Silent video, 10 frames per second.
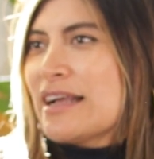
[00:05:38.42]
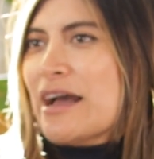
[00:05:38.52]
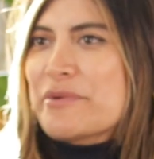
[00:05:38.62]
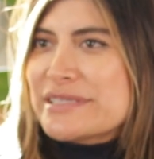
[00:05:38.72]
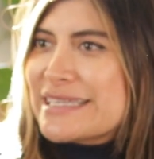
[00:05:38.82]

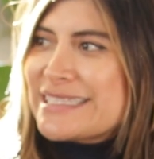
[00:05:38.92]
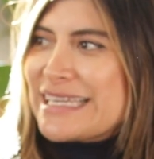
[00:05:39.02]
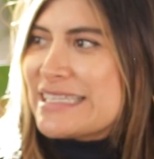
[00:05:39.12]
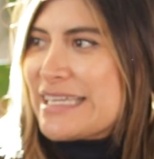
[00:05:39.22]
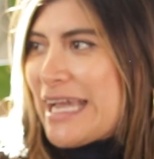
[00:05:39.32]
I would say day
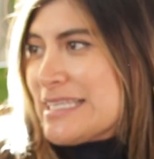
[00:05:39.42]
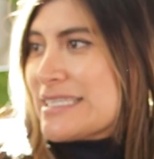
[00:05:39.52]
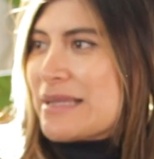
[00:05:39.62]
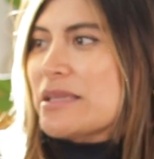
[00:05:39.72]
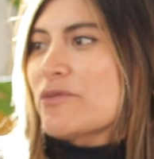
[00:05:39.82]
to day. It's the
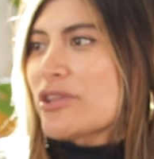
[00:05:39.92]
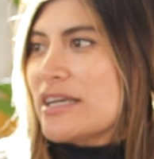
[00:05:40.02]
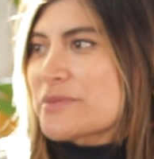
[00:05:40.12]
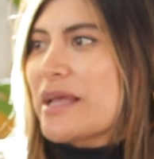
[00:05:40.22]
same thing with us.